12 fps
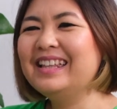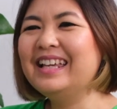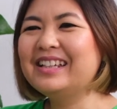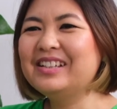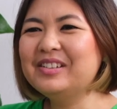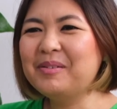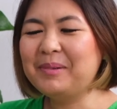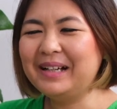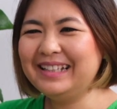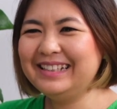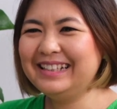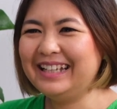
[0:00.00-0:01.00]
Thank you,
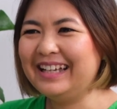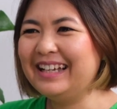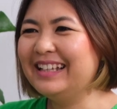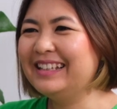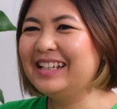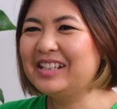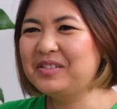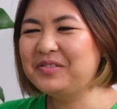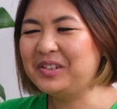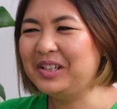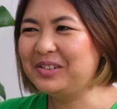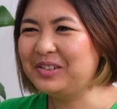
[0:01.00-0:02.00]
Abann. Thank you
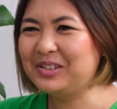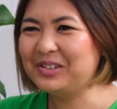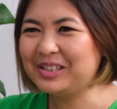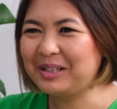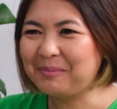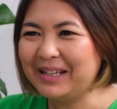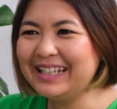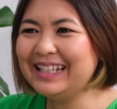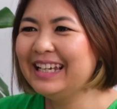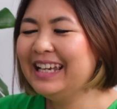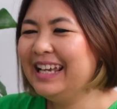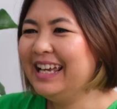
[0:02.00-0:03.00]
for introducing me.